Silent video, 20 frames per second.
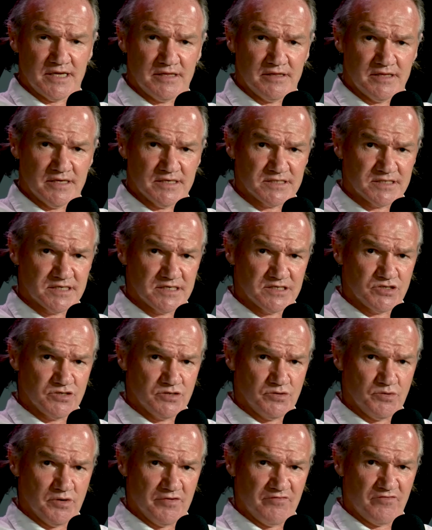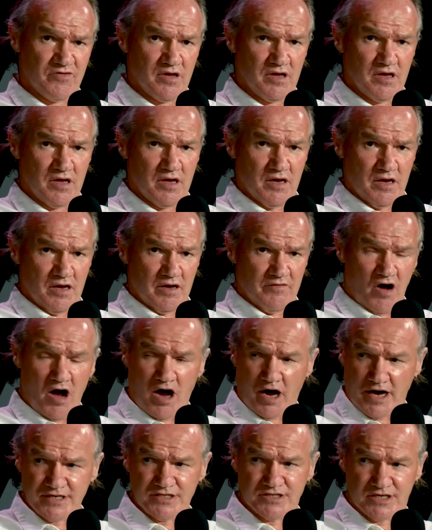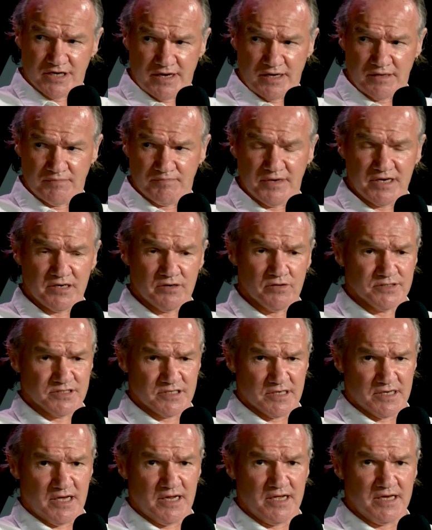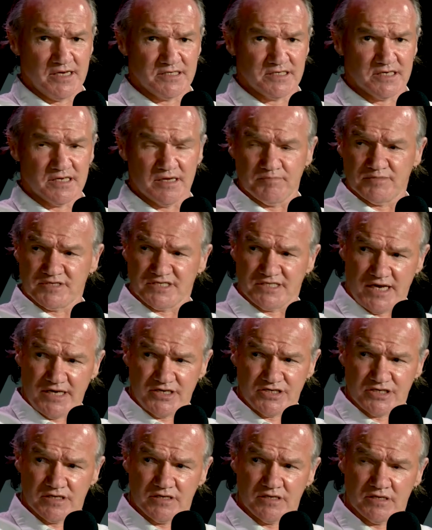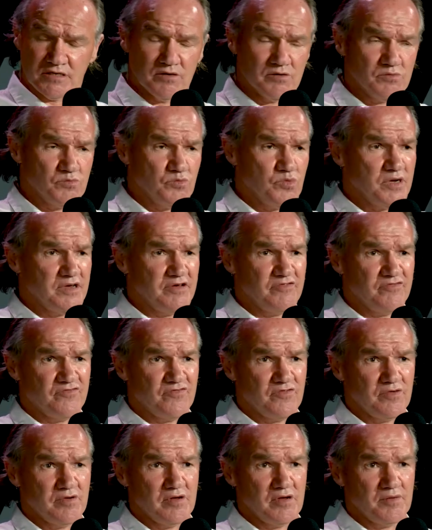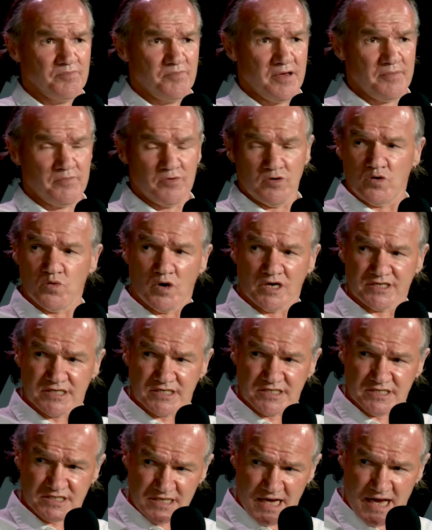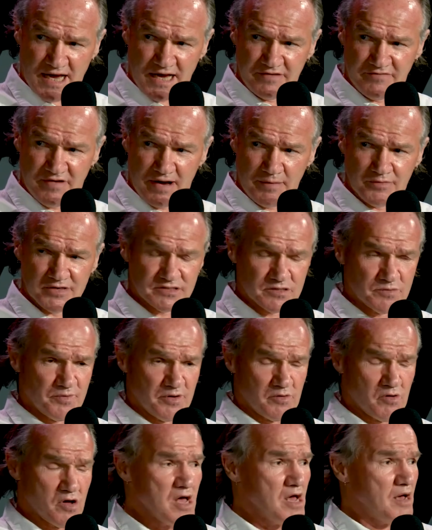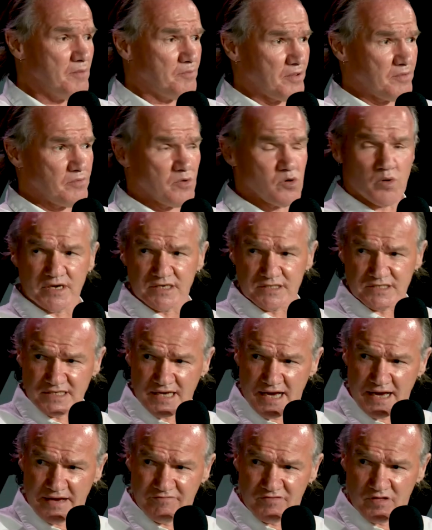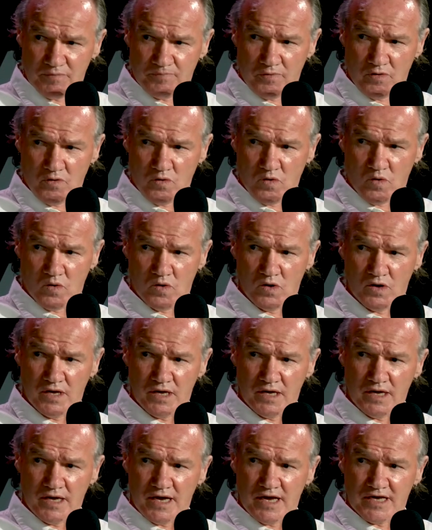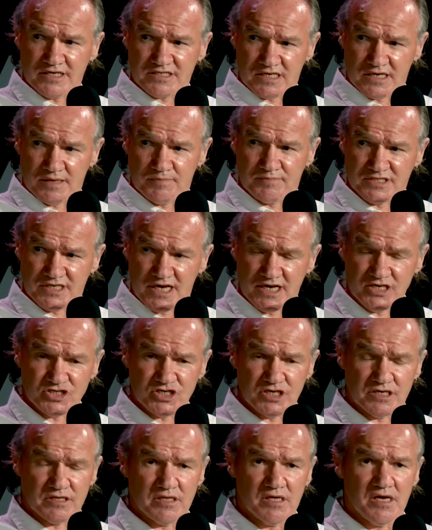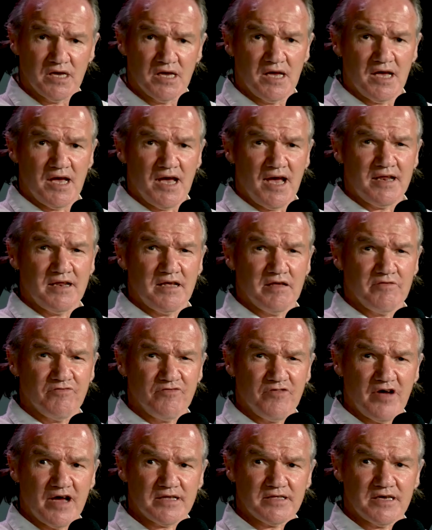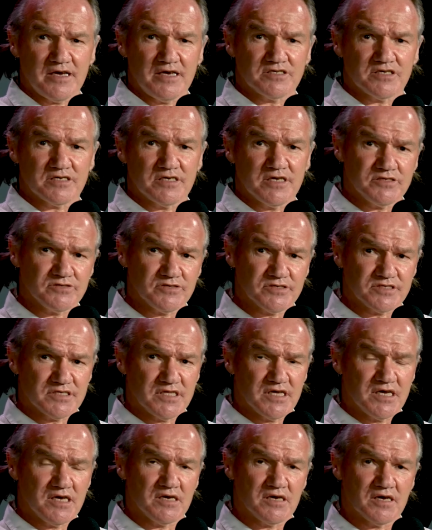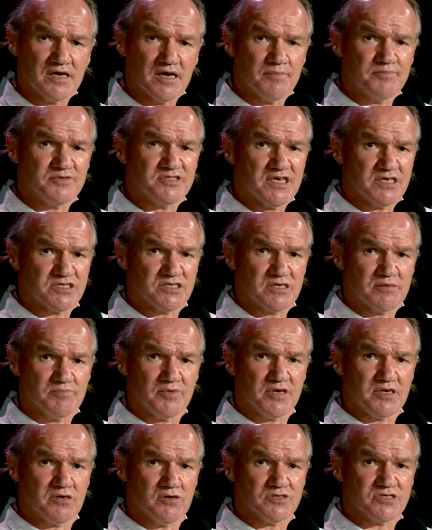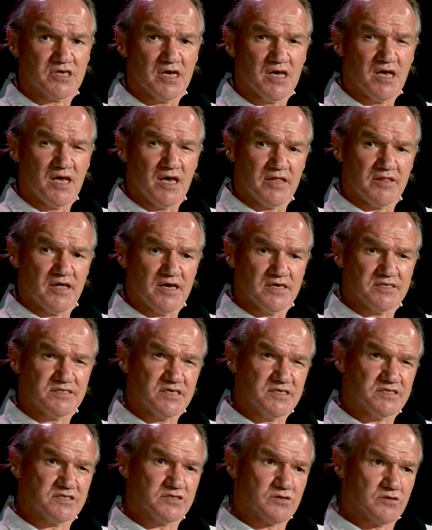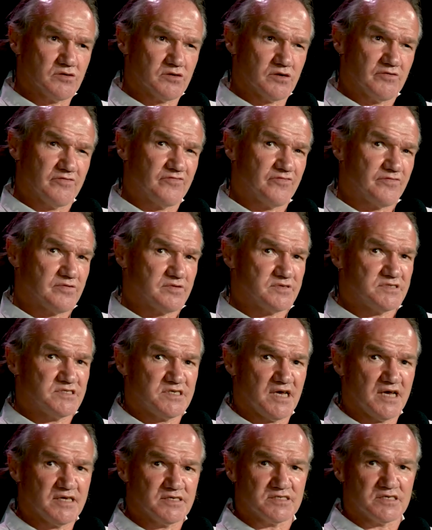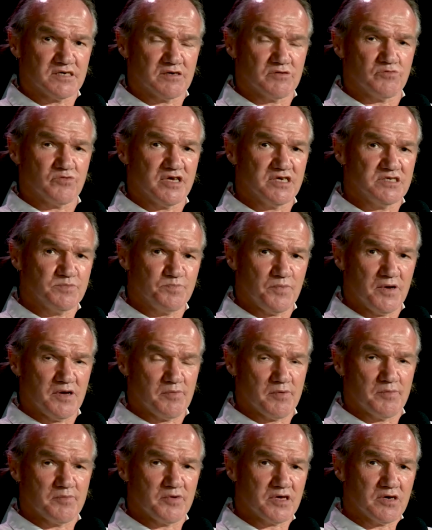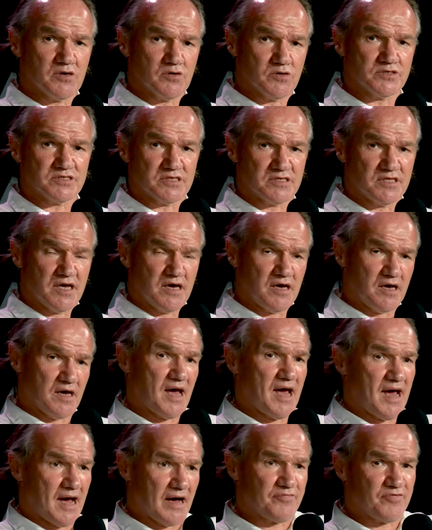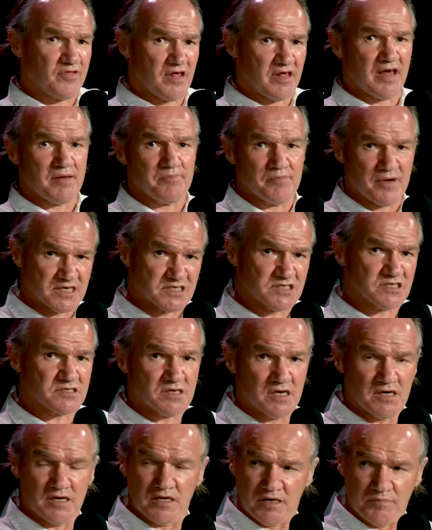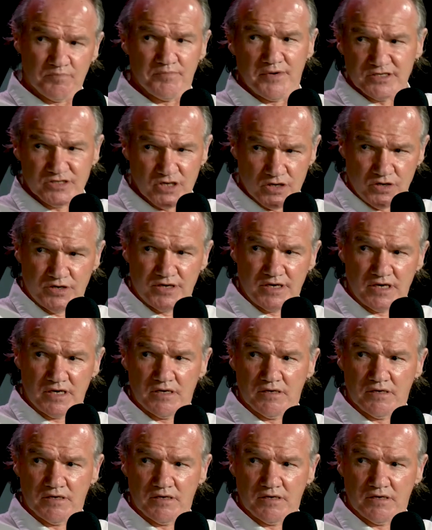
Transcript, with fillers: this issue of, of hygiene because it is an obsession with people who want to save Aboriginal people, people who want to save the poor. It's an obsession. And in fact, it's an interesting obsession because there's this sort of sense that these people, because they're out there, they must be dirty.